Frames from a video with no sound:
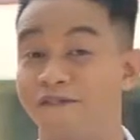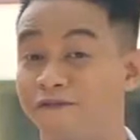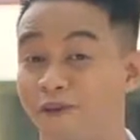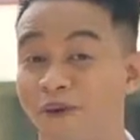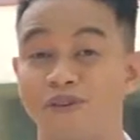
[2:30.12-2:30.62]

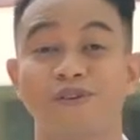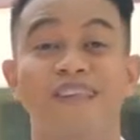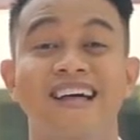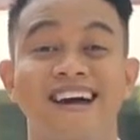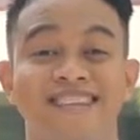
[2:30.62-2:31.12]
for your
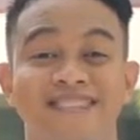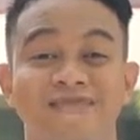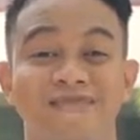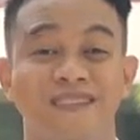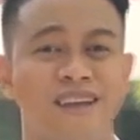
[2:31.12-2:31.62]
class.
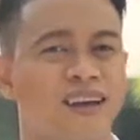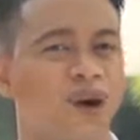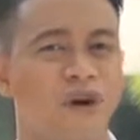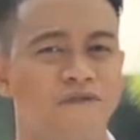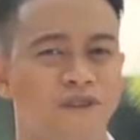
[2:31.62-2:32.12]

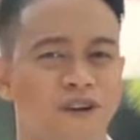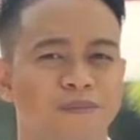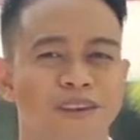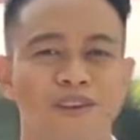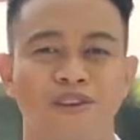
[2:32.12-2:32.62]
However,
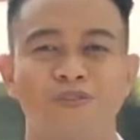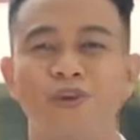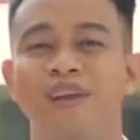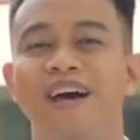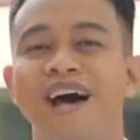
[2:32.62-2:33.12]
you
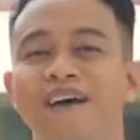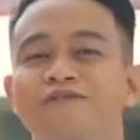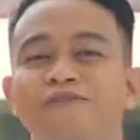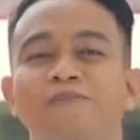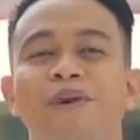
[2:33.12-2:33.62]
will have
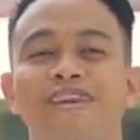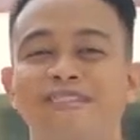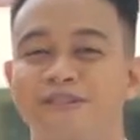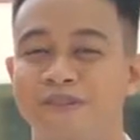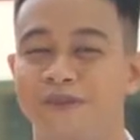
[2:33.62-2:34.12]
to
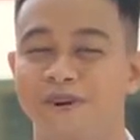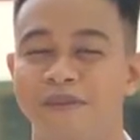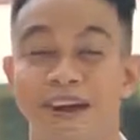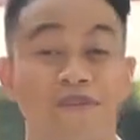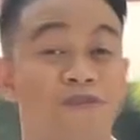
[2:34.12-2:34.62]
brainstorm
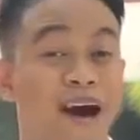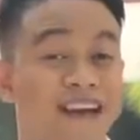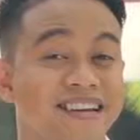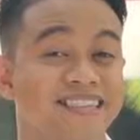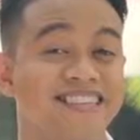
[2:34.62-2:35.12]
and
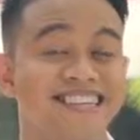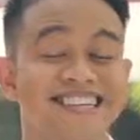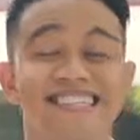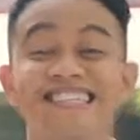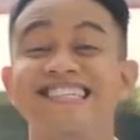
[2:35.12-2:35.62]
write it
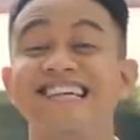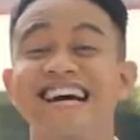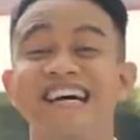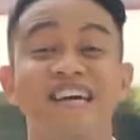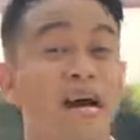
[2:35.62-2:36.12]

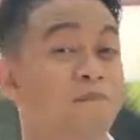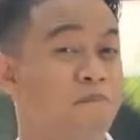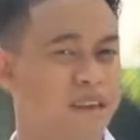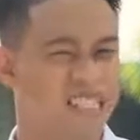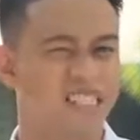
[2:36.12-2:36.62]
inside a
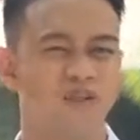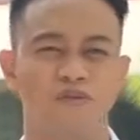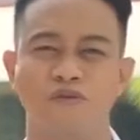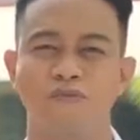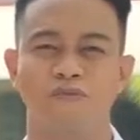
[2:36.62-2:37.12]
messy
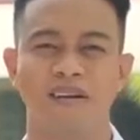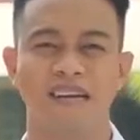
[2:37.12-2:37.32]
room.